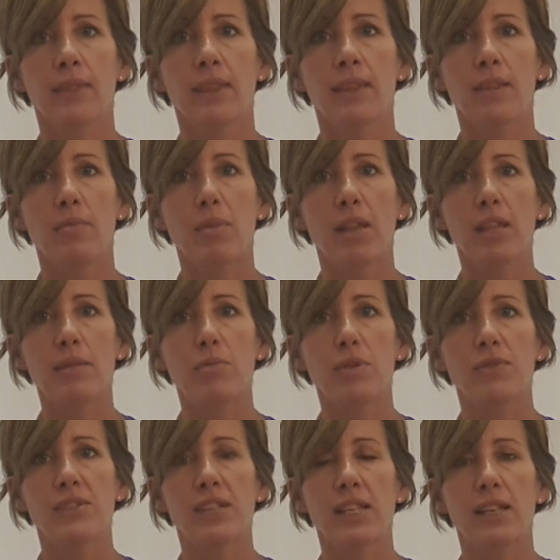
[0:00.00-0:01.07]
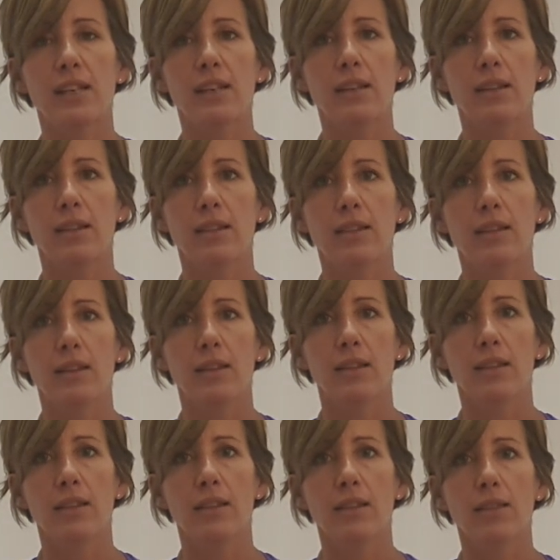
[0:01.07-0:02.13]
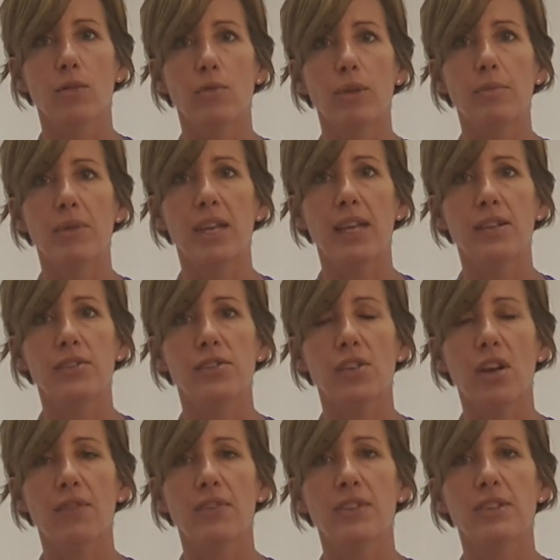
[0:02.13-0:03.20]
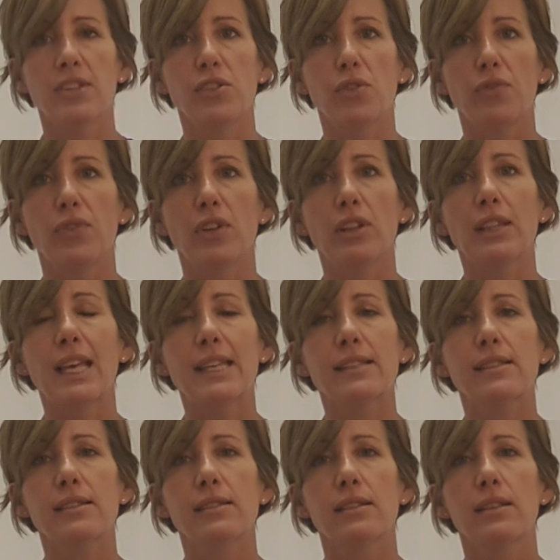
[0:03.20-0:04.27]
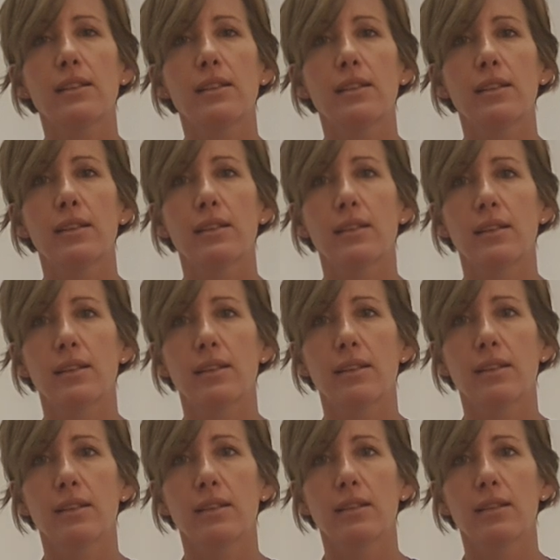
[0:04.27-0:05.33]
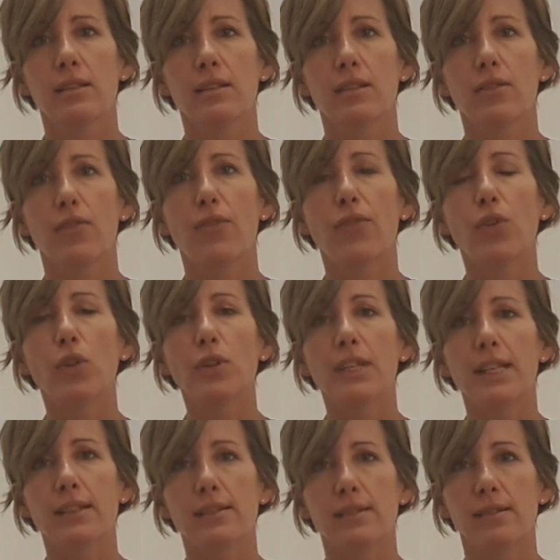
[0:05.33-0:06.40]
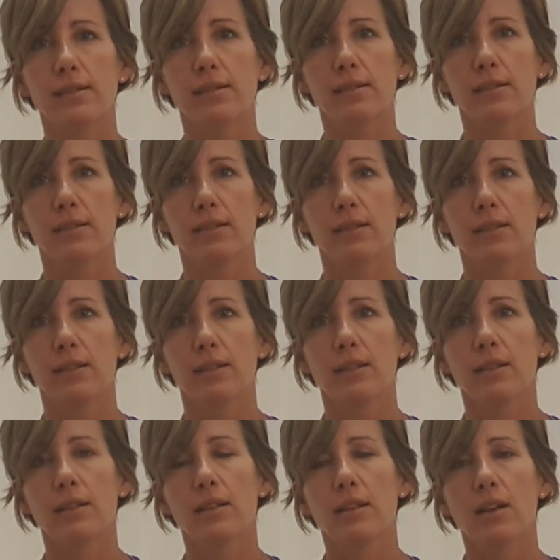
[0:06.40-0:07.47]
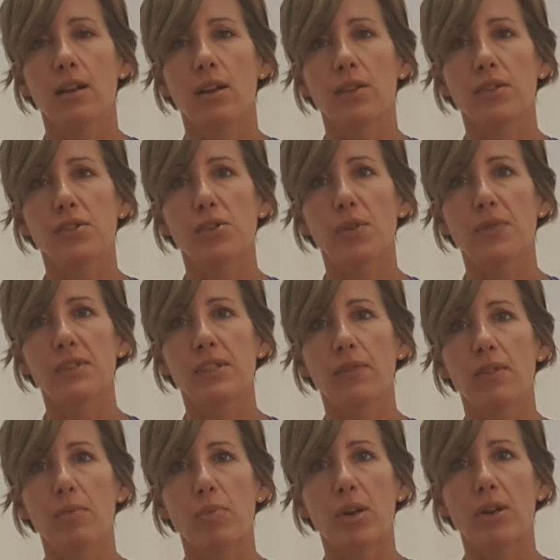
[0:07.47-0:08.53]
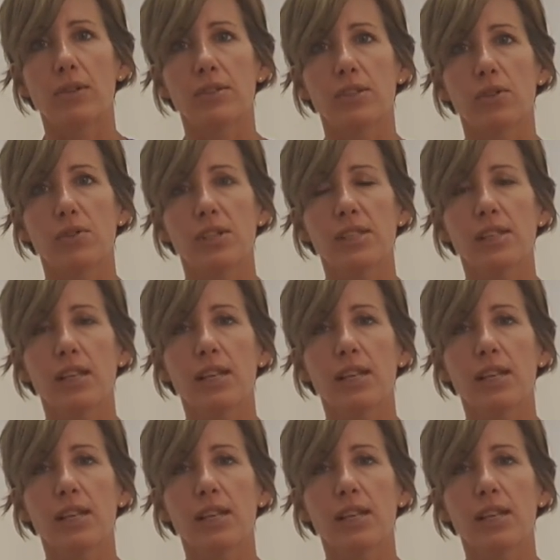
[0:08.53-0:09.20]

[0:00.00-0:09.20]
the belly moves in, the rib cage softens, and you'll feel less fullness on the surface of the ball. So just